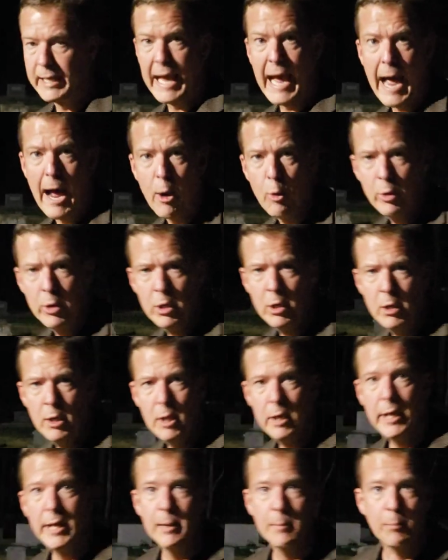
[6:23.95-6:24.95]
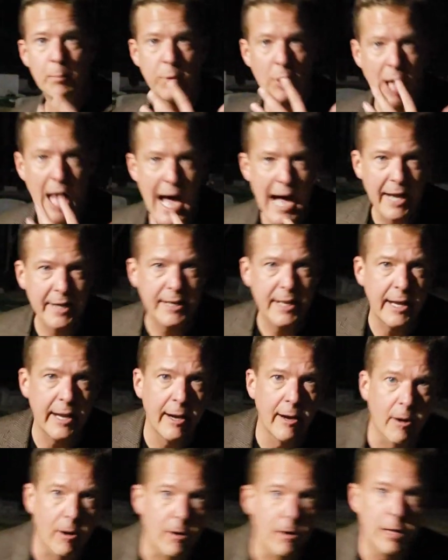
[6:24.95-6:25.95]
gown and blonde
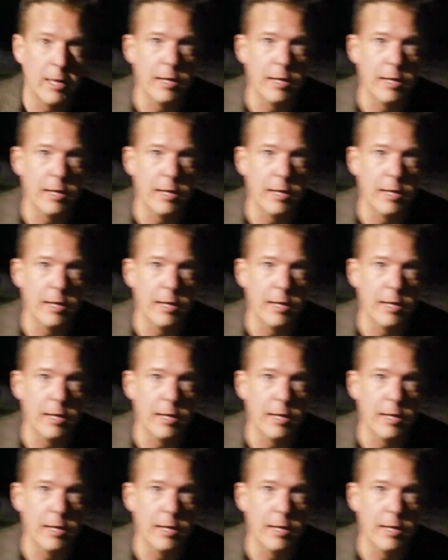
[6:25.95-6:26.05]
hair.